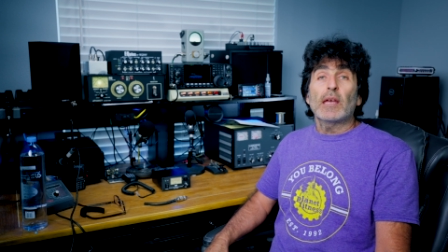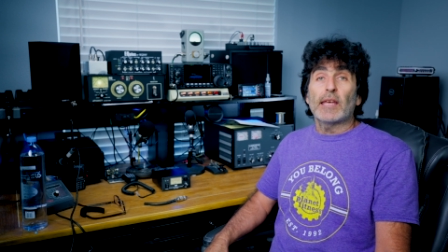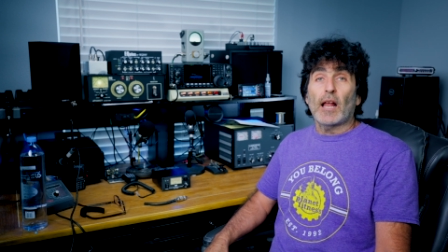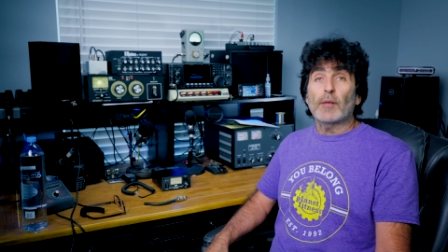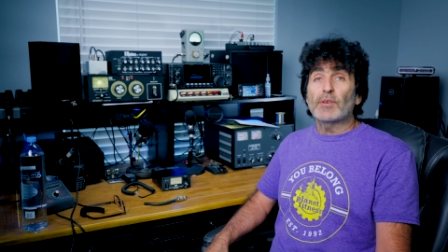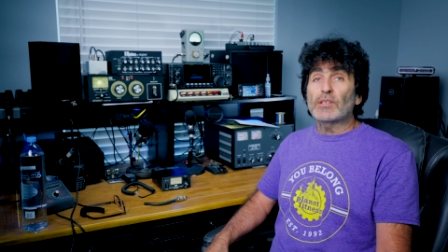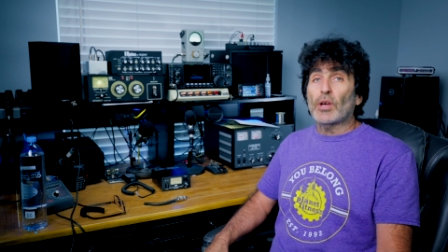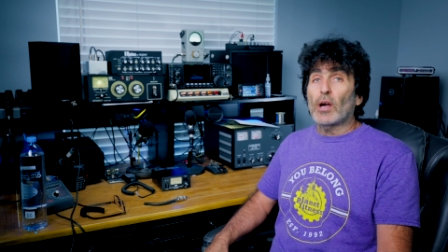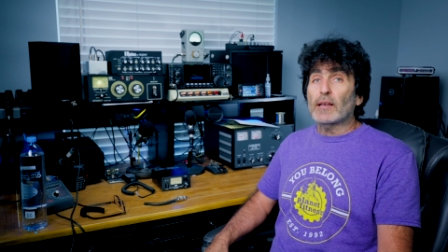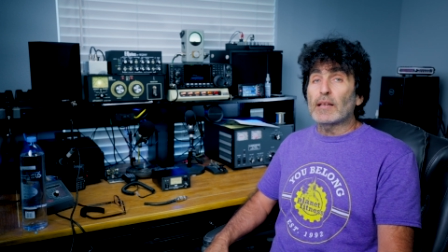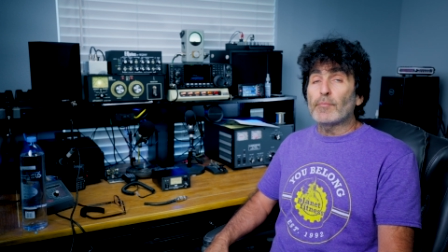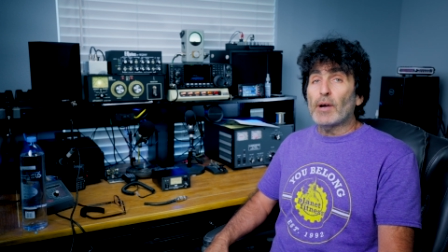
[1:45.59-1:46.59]
and I'll be
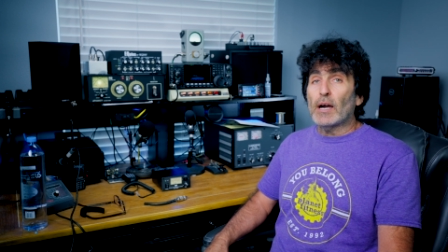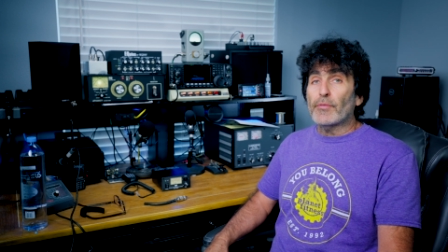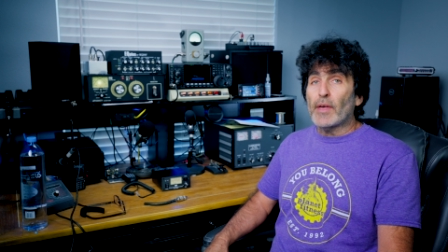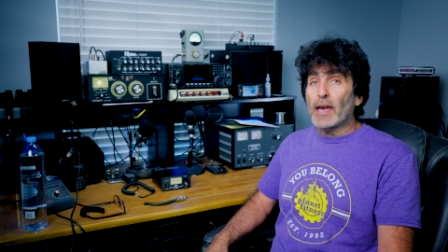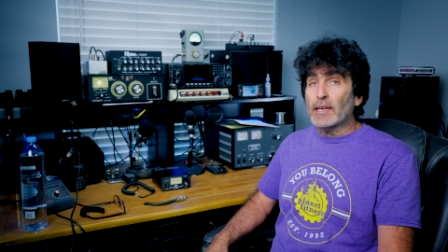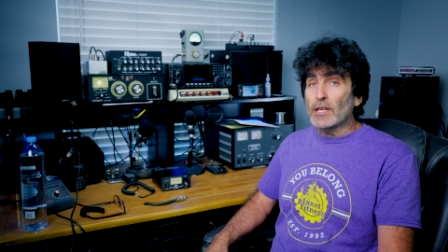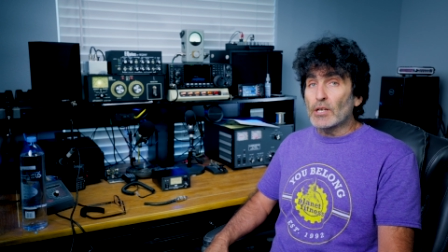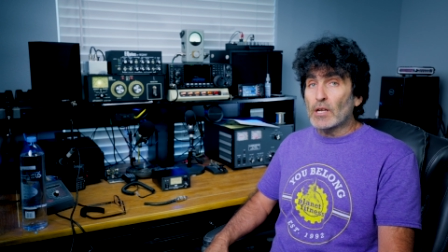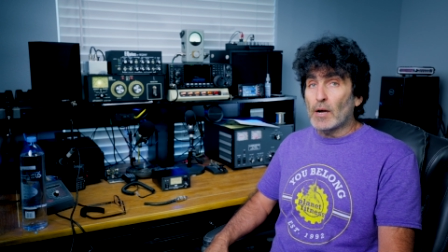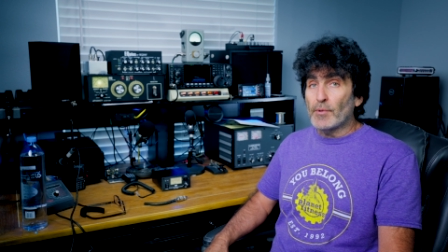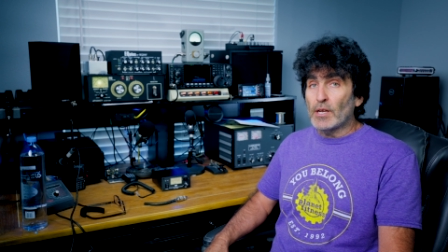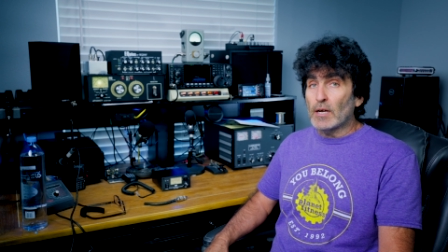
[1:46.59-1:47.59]
talking about that here
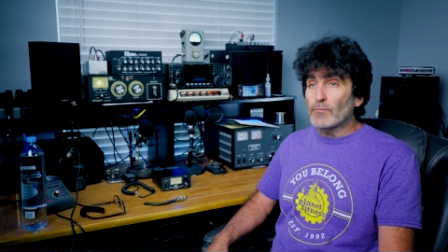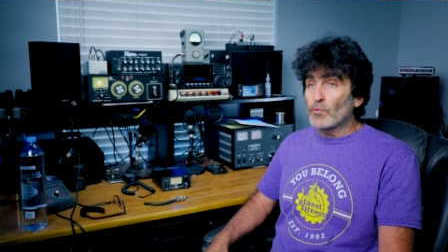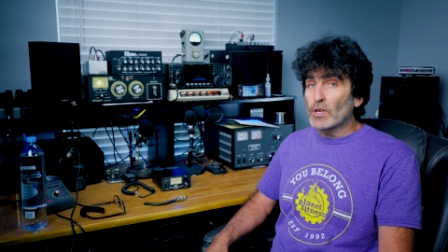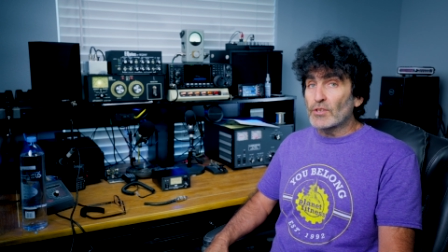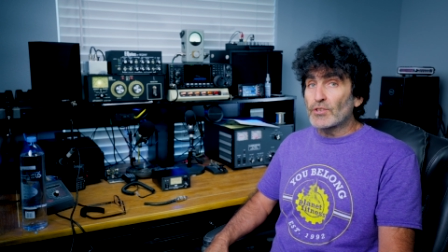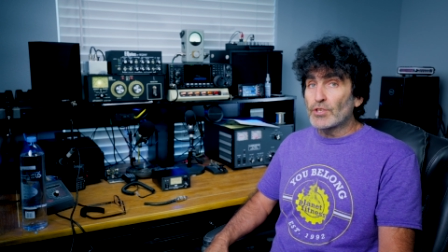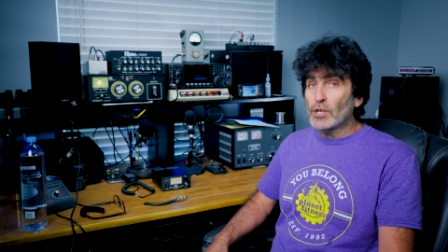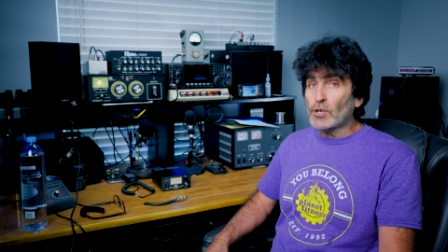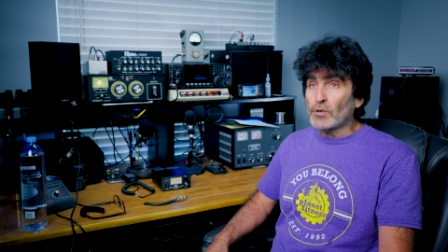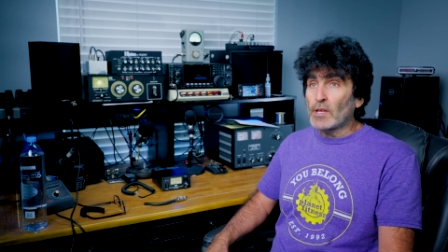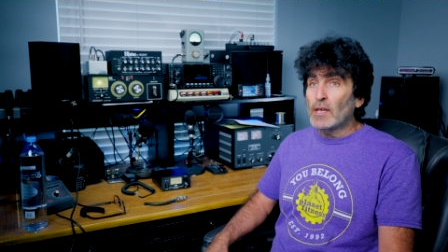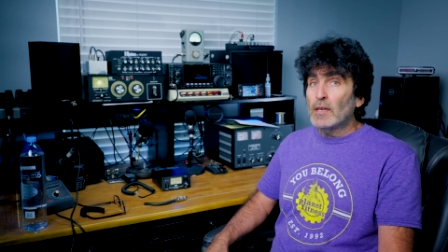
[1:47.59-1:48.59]
coming up real
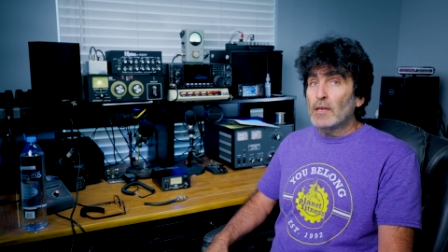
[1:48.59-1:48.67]
soon.